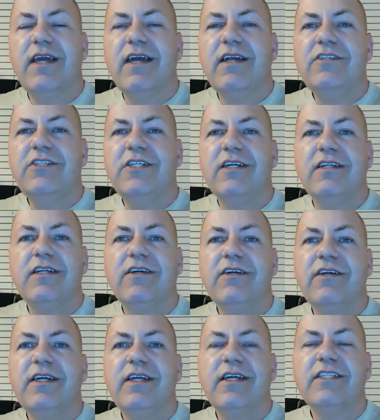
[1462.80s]
energy
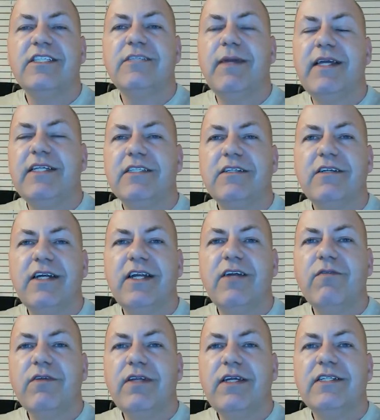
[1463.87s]
clearing and space clearing,
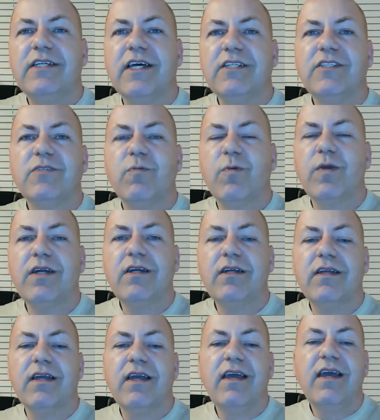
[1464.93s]
it really does
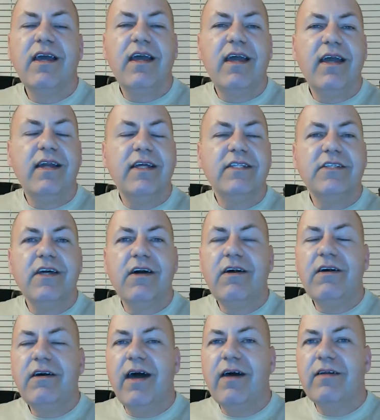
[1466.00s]
work. And it's
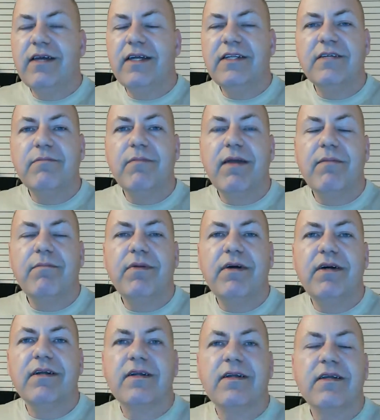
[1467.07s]
all outlined in my
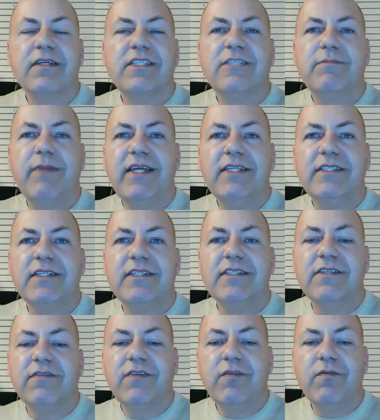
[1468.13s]
book,
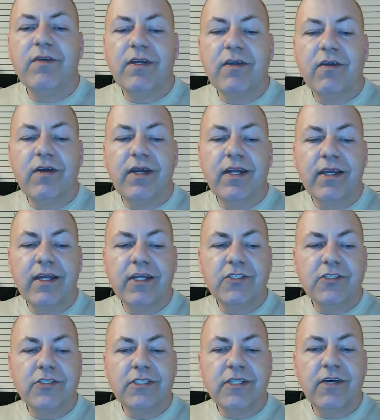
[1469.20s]
Spaces, if you want to go ahead and
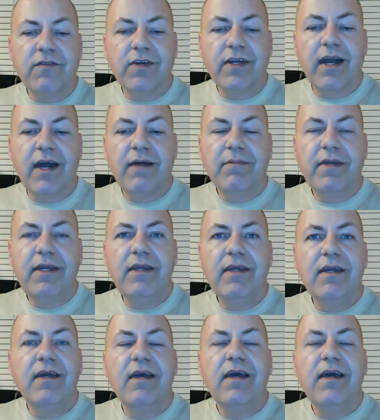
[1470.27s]
get yourself a copy.